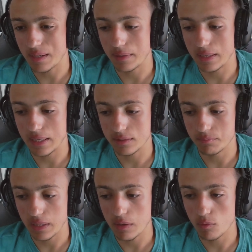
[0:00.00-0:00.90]
but
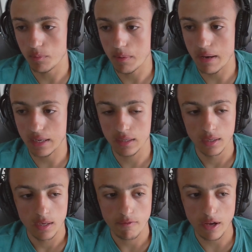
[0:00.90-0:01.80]
he will be back
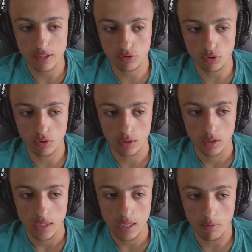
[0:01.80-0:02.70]
very strong
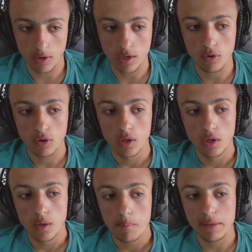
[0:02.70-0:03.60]
in Monaco.
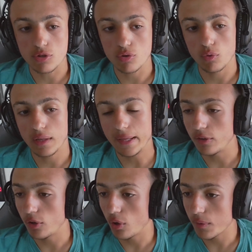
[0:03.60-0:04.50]
P2,
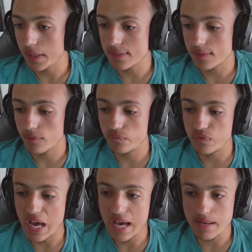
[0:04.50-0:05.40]
Lando Norris,
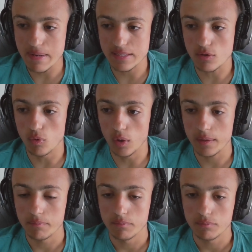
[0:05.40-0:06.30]
very messy
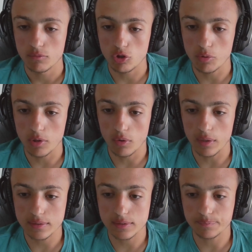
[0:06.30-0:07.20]
quali, to be
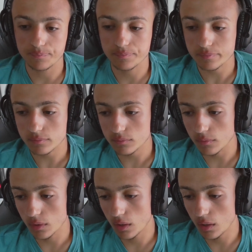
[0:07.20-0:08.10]
honest.
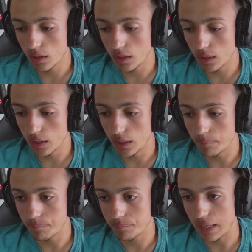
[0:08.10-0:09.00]

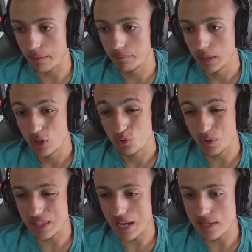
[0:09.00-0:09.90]
Yeah,
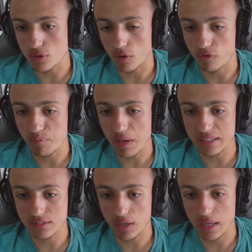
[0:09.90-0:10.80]
3/10 off
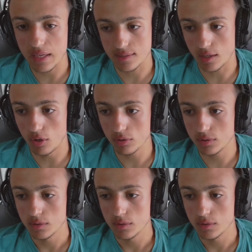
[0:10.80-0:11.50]
Piastri is a lot.